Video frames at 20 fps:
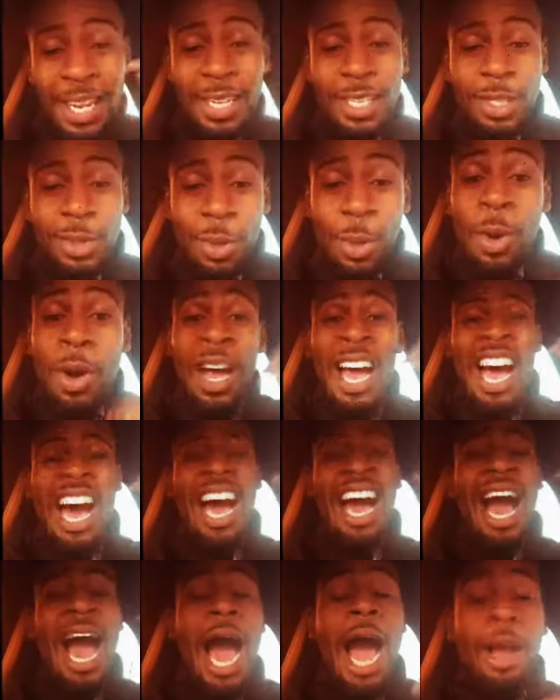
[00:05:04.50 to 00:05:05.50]
into
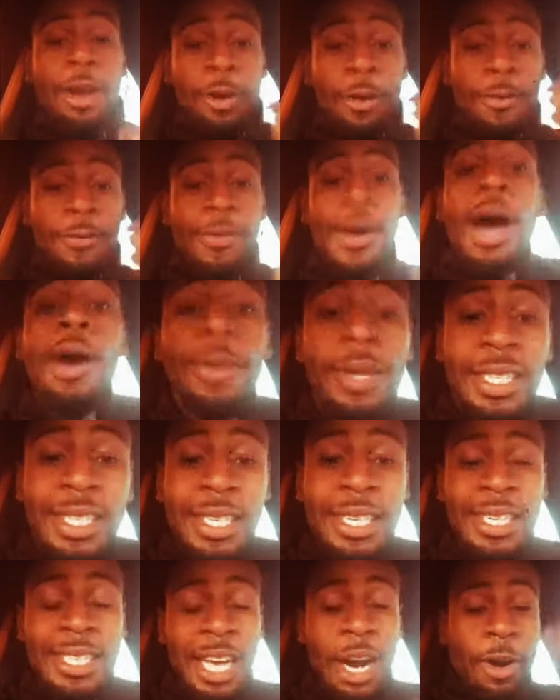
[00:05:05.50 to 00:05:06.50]
our higher
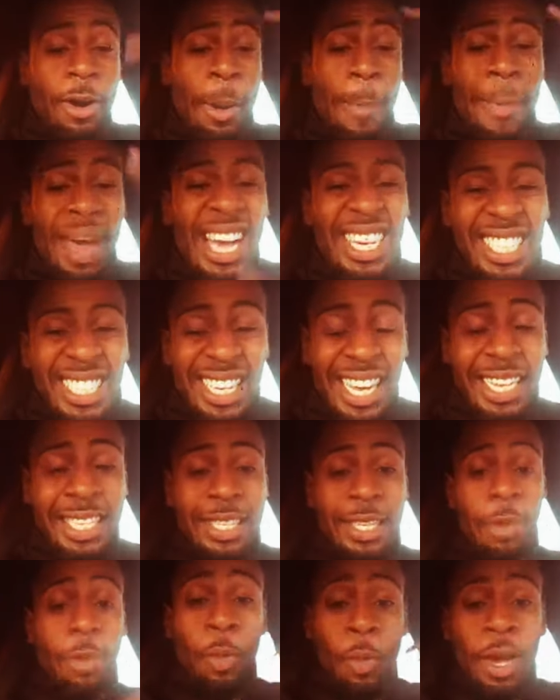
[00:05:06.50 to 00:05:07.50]
faculties, our
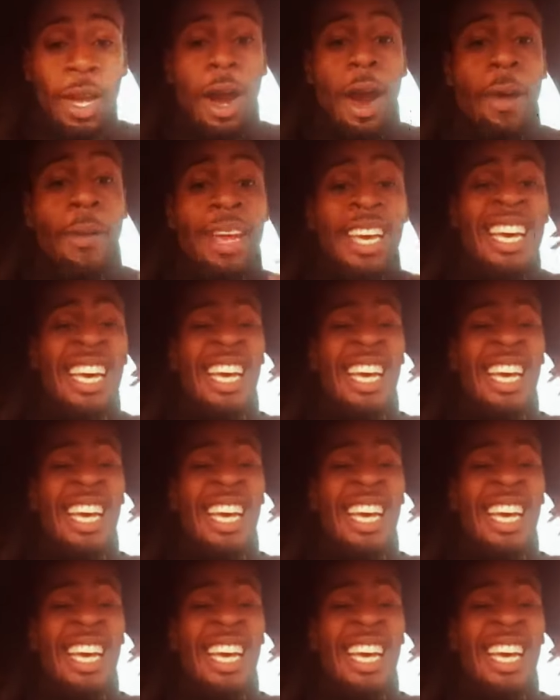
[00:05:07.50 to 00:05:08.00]
imagination. We aren't